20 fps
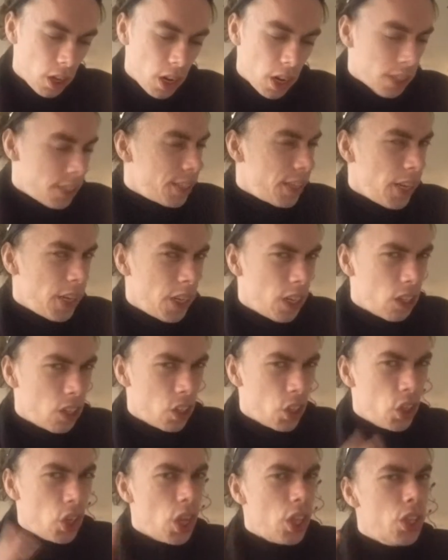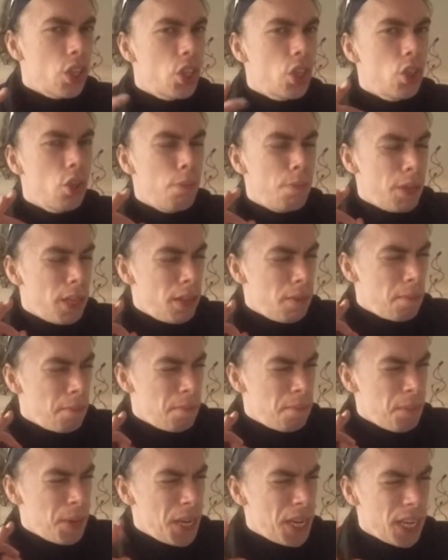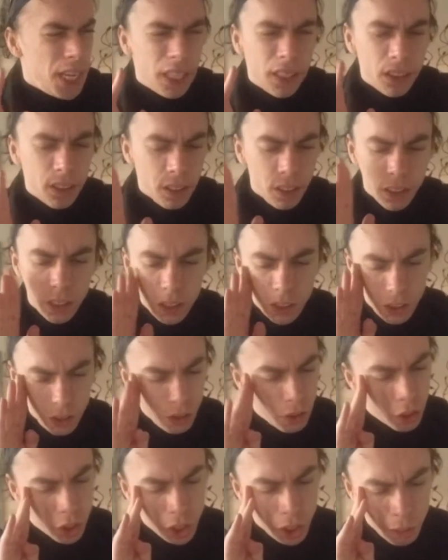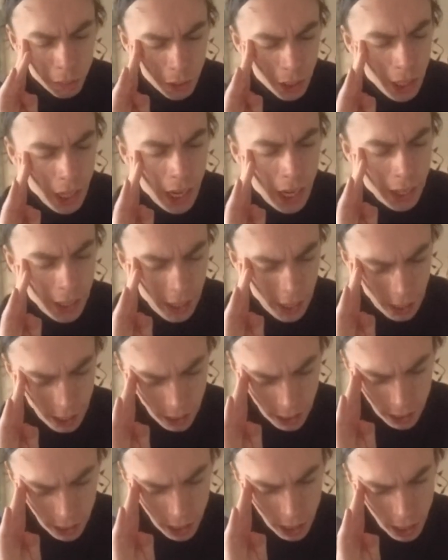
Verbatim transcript: I say this not to be mean or something like that.